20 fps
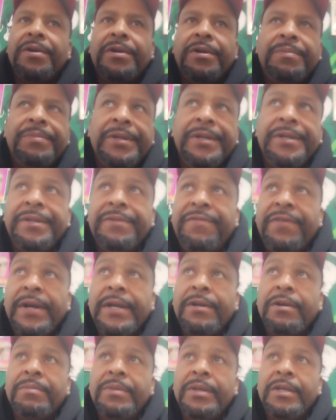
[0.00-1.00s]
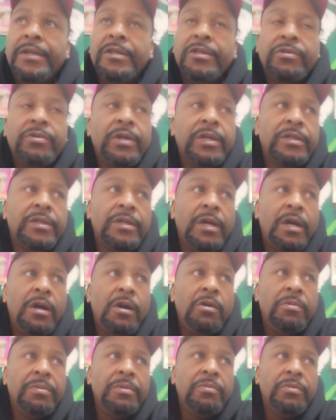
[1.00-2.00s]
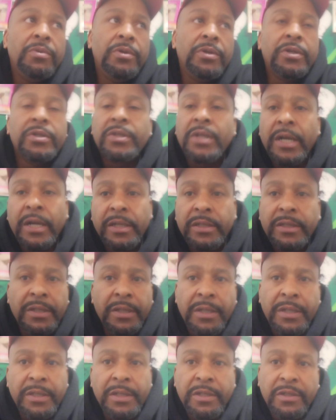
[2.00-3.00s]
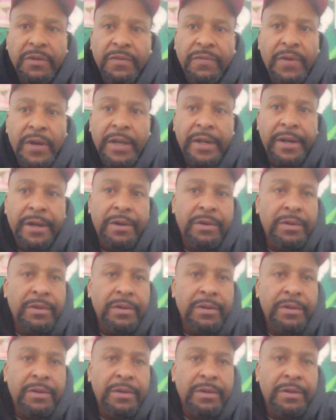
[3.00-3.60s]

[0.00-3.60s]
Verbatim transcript: yo, man, the fight gonna be interesting. I hope he wins because, like I said, just the fight I